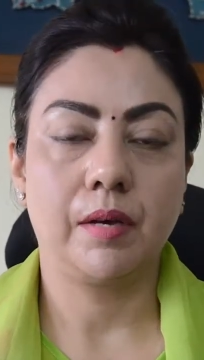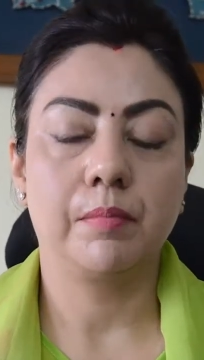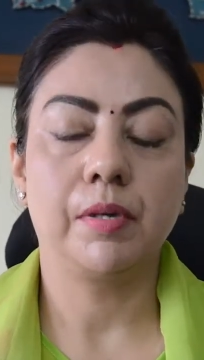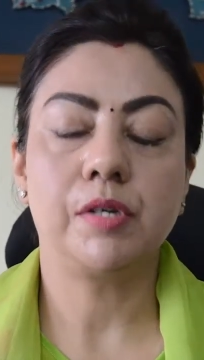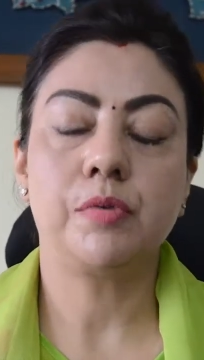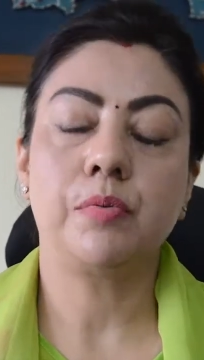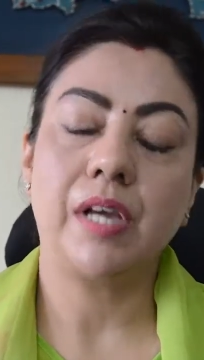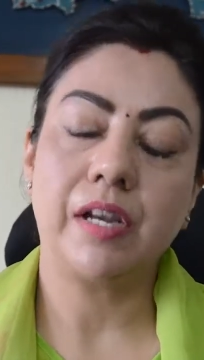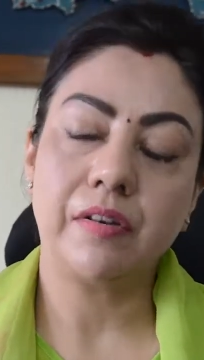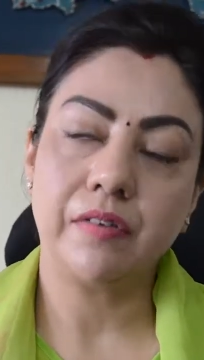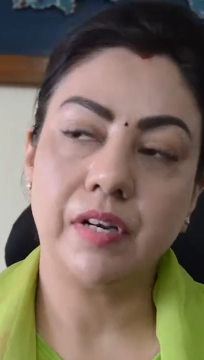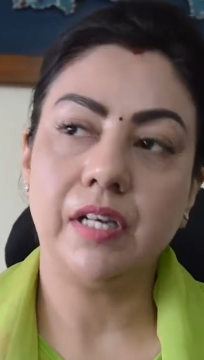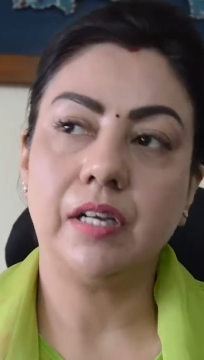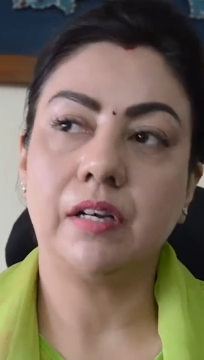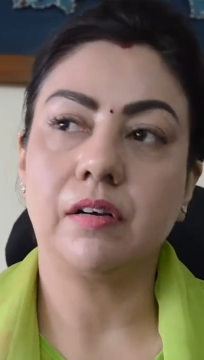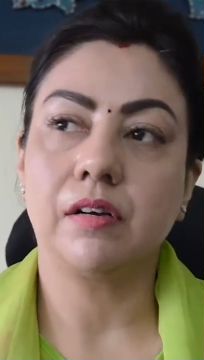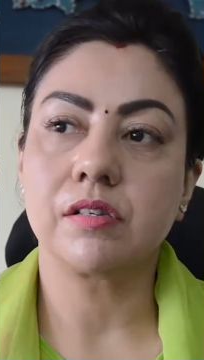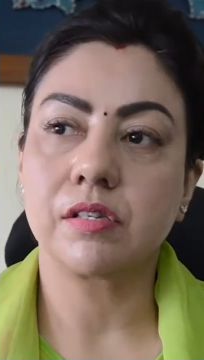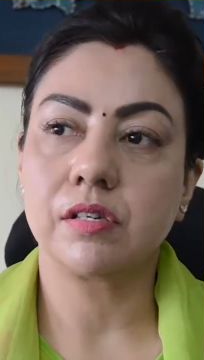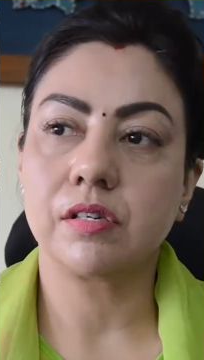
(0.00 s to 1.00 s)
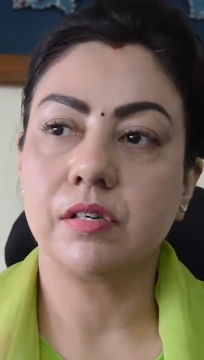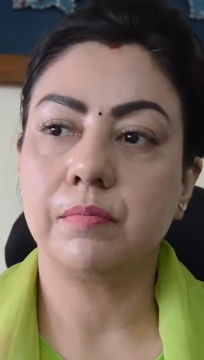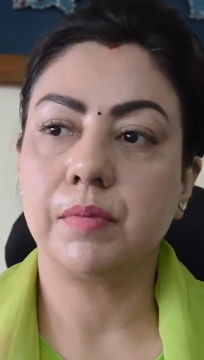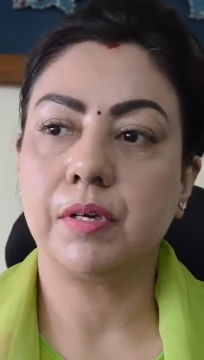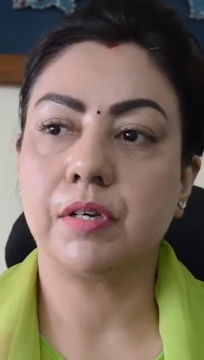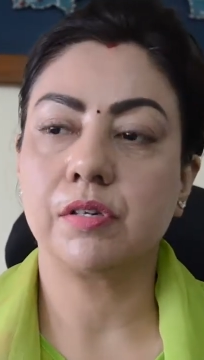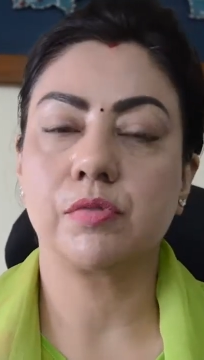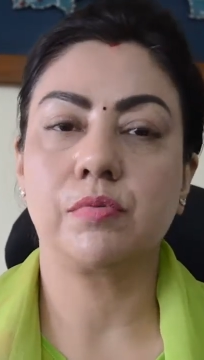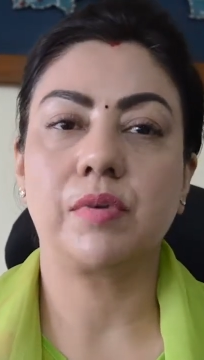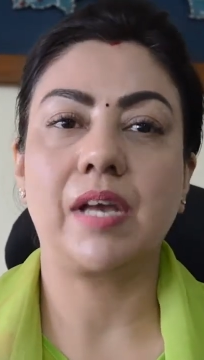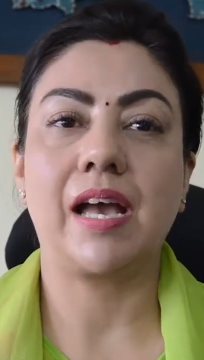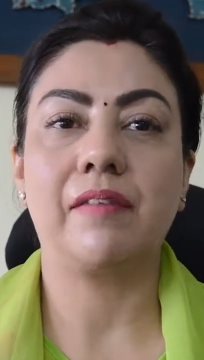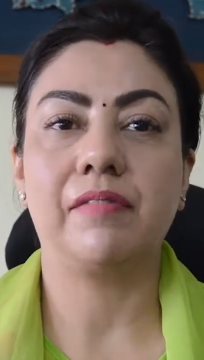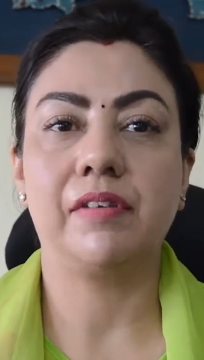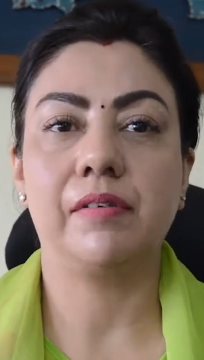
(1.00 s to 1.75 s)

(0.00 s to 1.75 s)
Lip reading: But we are really concerned because we have a